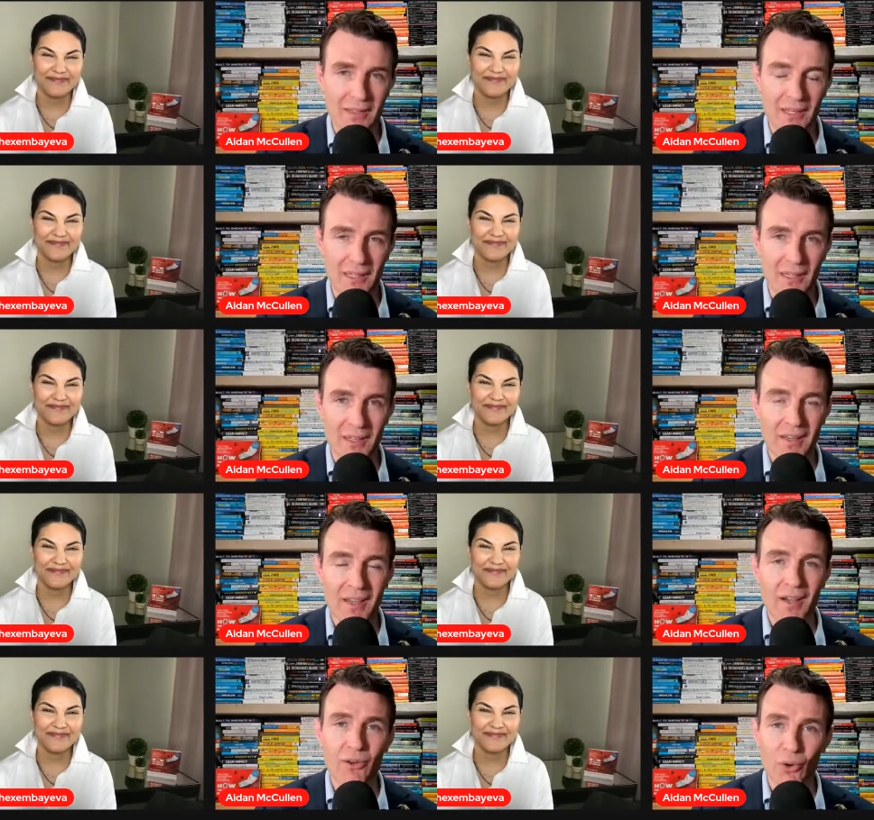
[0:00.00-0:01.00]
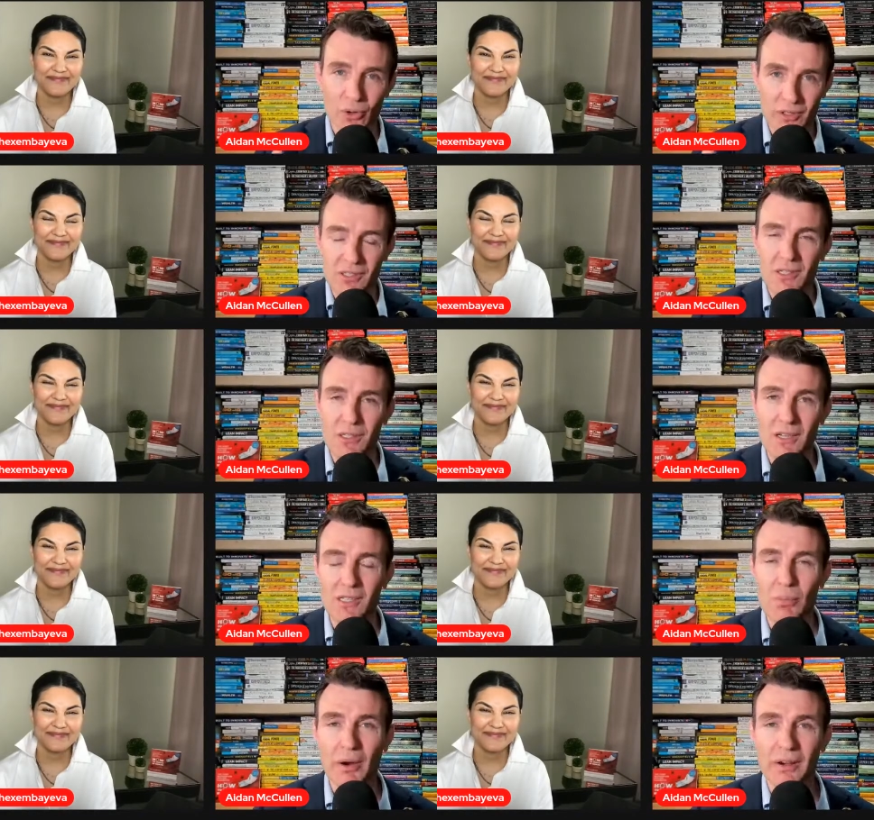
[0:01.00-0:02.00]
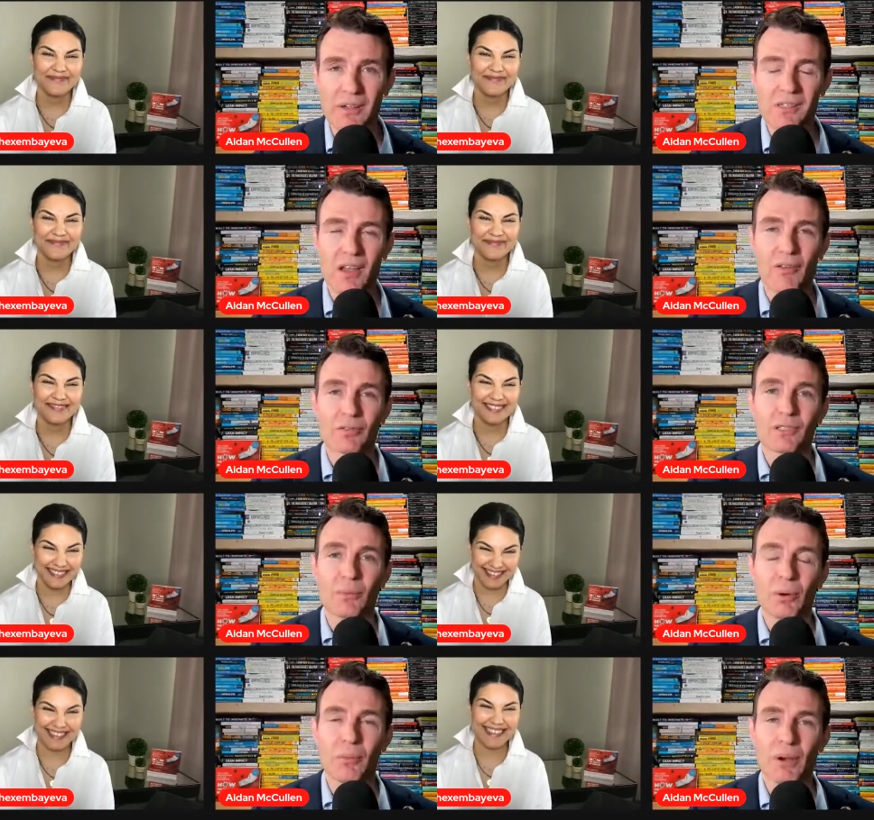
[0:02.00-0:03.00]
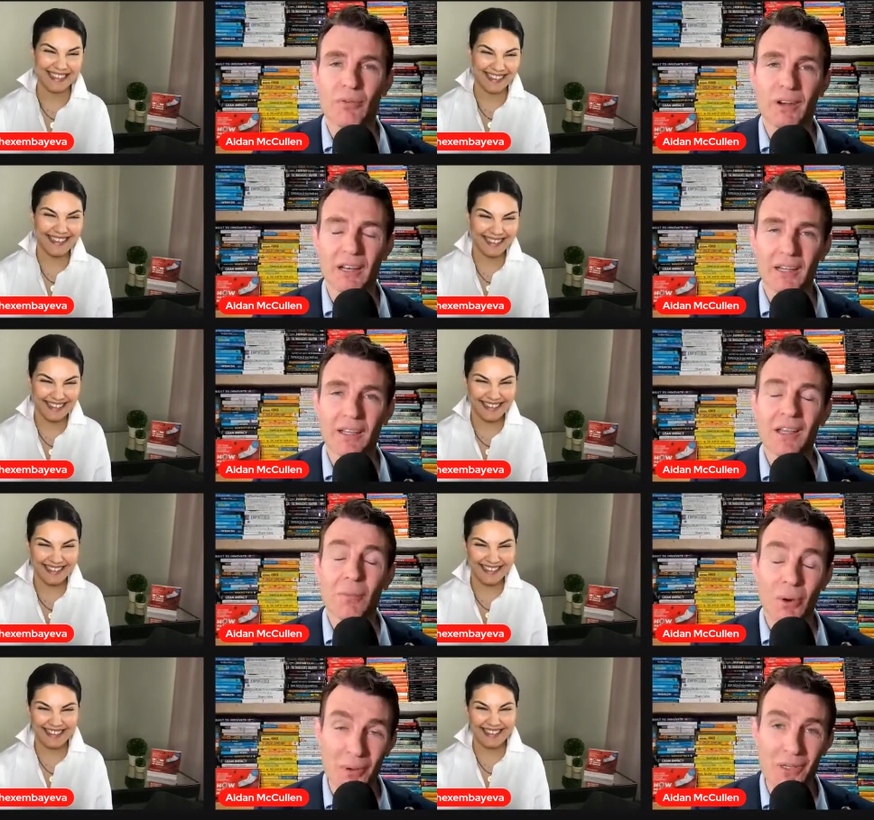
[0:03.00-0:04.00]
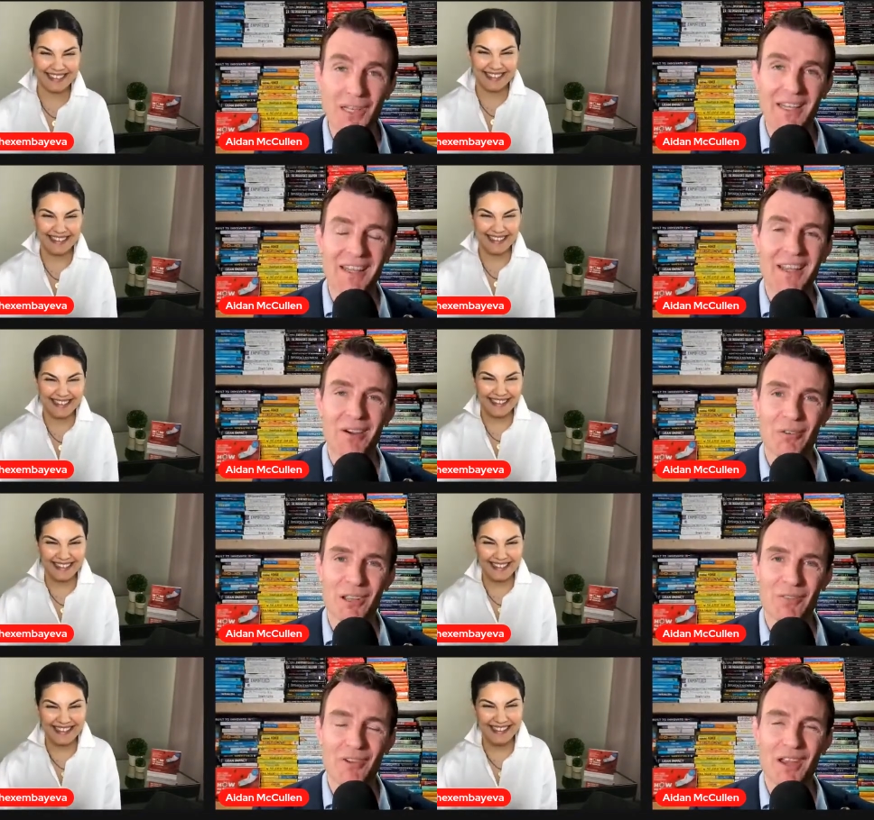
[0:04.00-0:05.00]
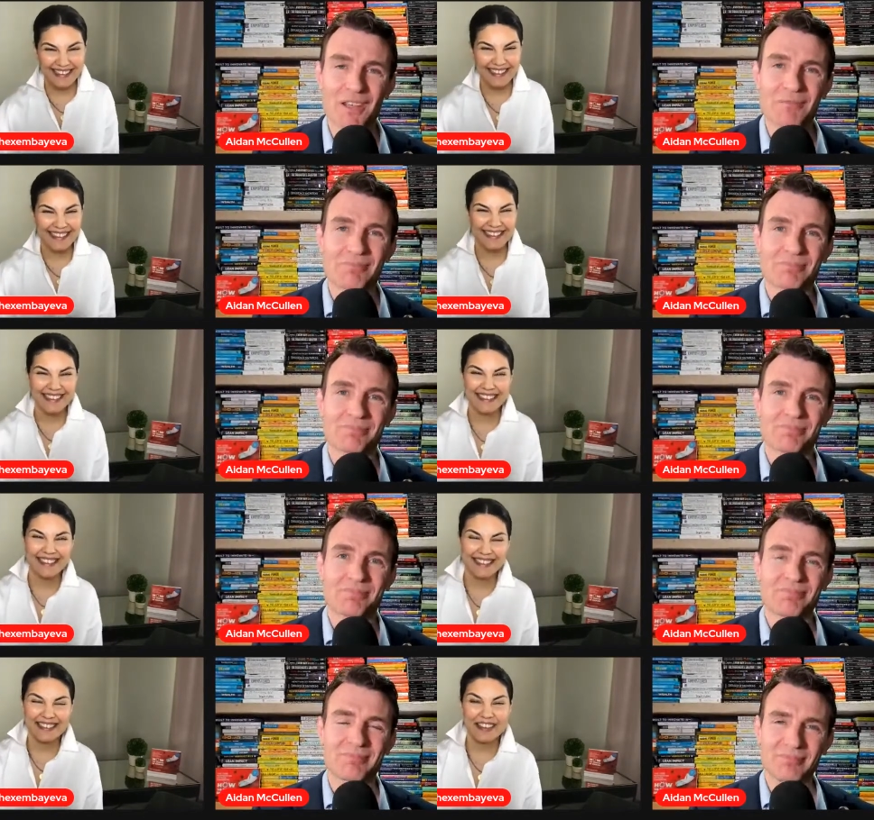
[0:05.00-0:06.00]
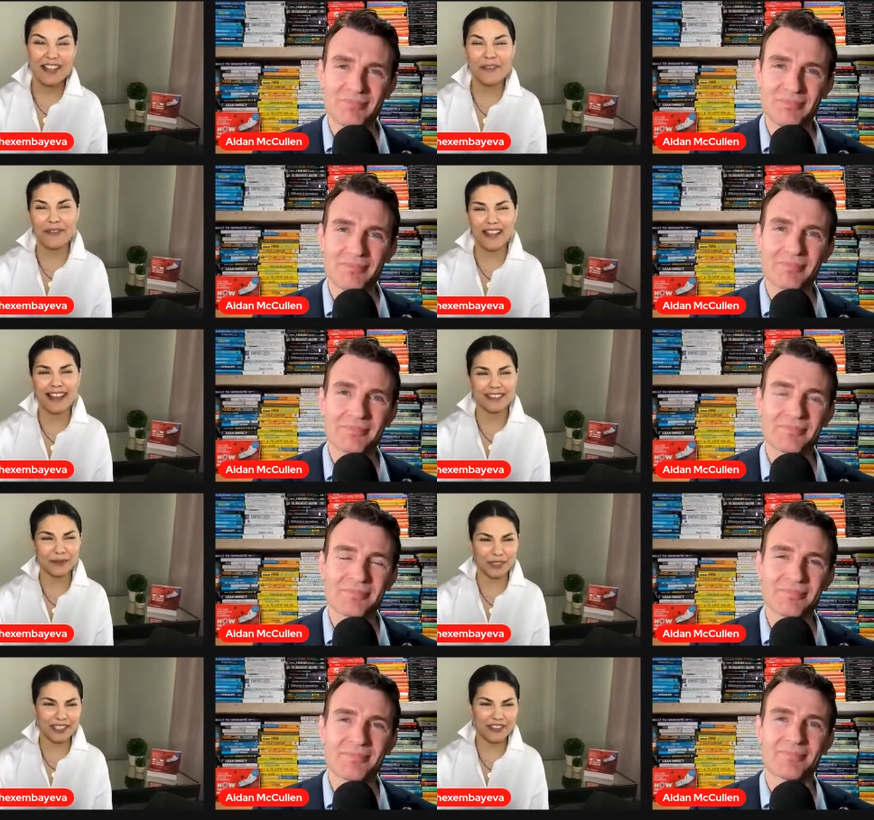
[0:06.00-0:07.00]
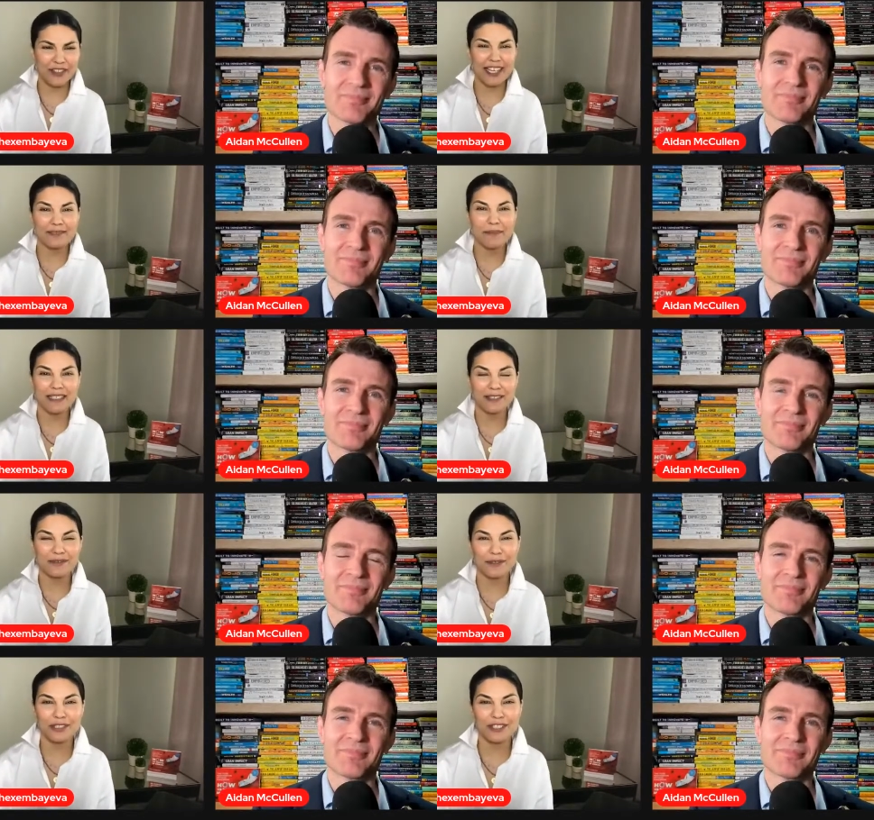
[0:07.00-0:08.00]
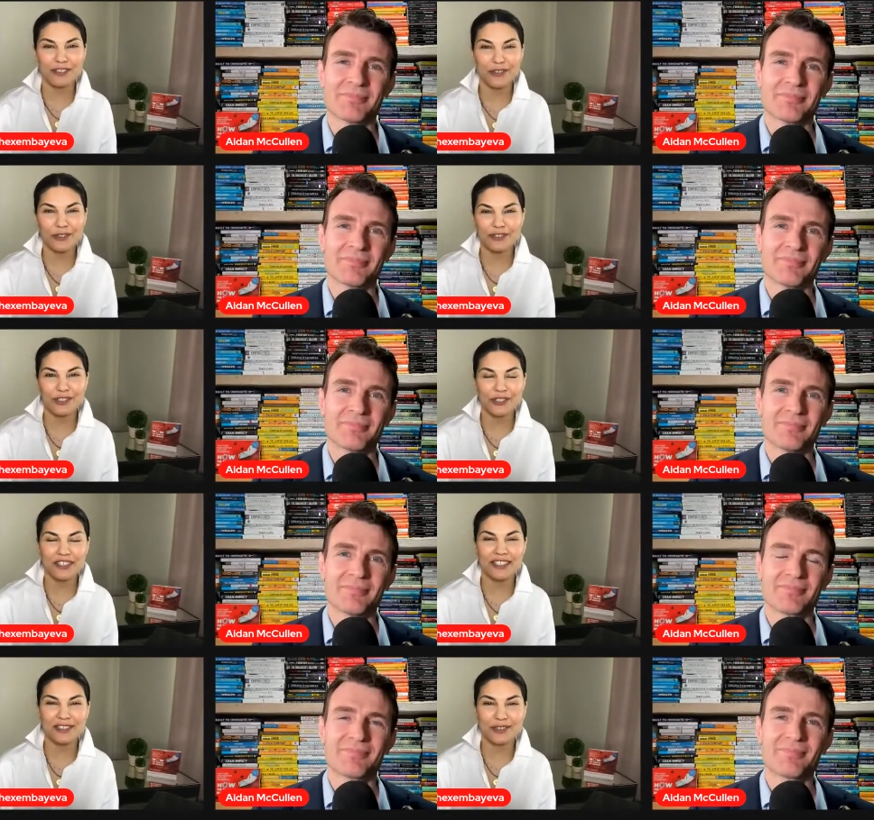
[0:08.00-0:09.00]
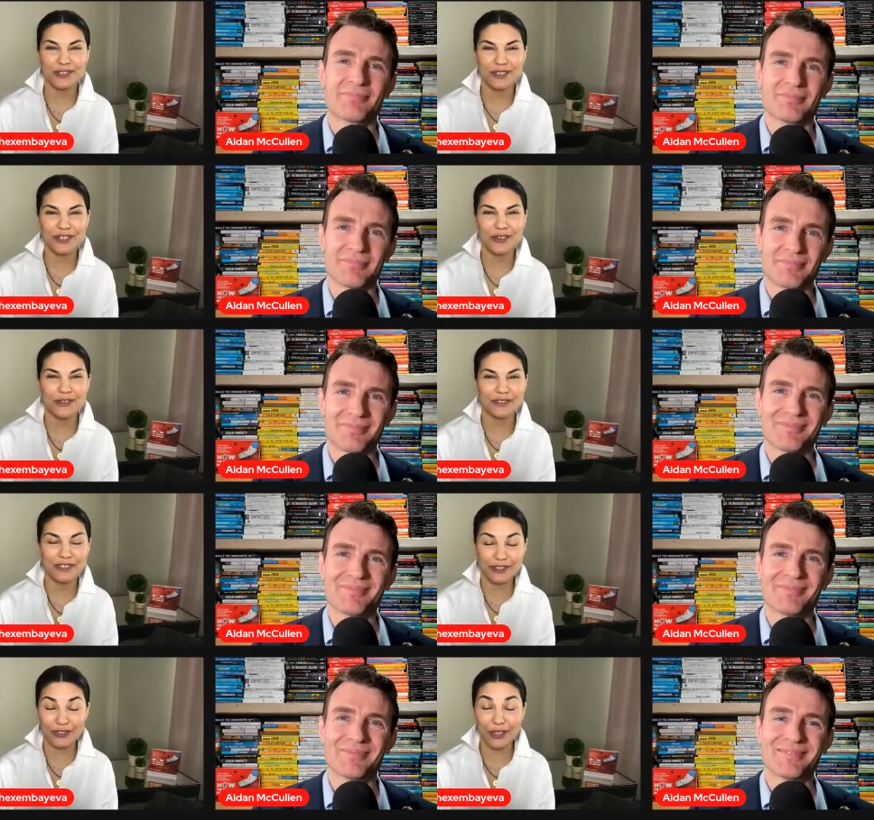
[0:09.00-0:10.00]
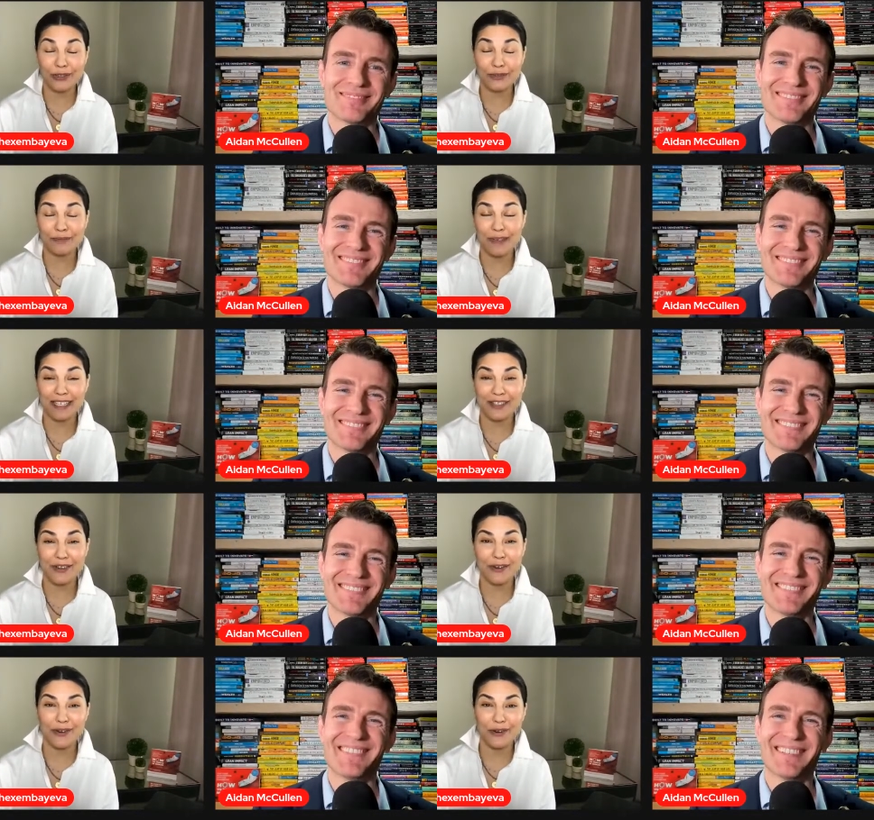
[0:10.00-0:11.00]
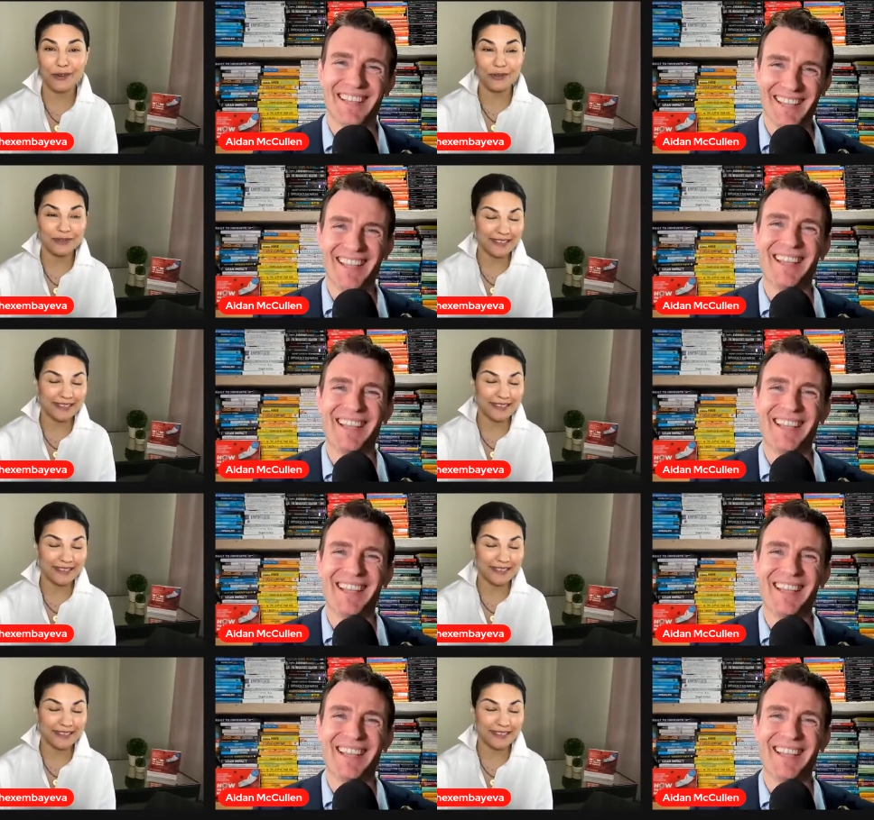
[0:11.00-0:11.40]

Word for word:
Speaker 1: thinking in order to inspire yourself to permanently permanently reinvent.
Speaker 2: Love that. What a great metaphor. Don't turn into snow stone by your own